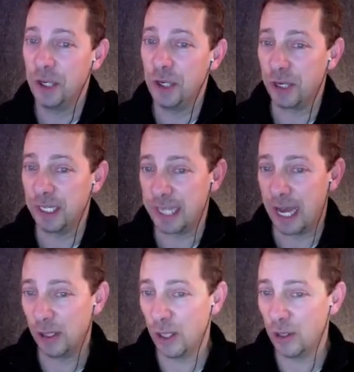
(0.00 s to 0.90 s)
You can
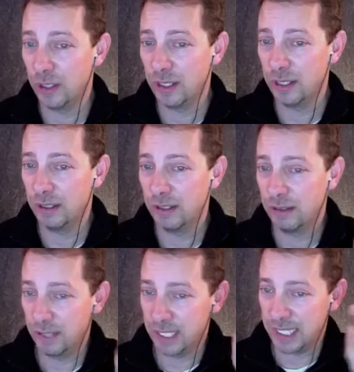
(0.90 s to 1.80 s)
download the
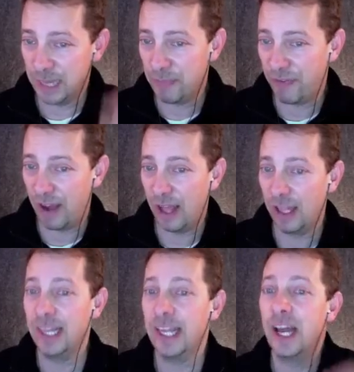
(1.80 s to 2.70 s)
zip
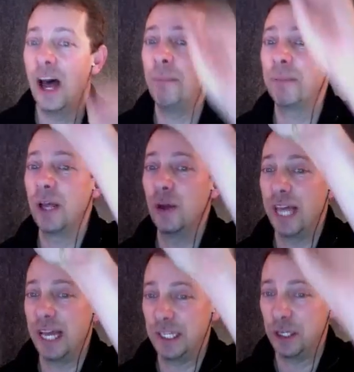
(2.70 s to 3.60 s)
file and then
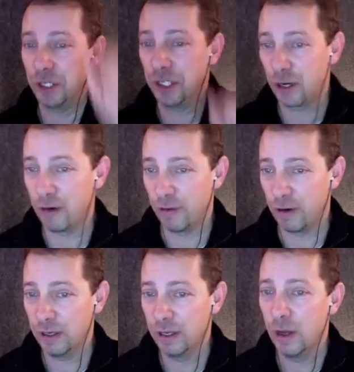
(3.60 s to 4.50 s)
upload that to your
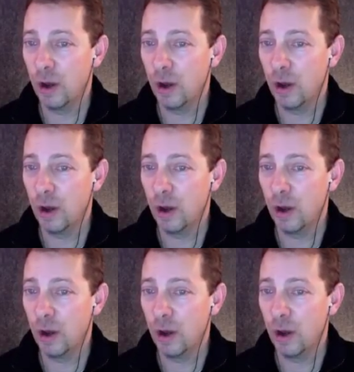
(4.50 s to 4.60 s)
server,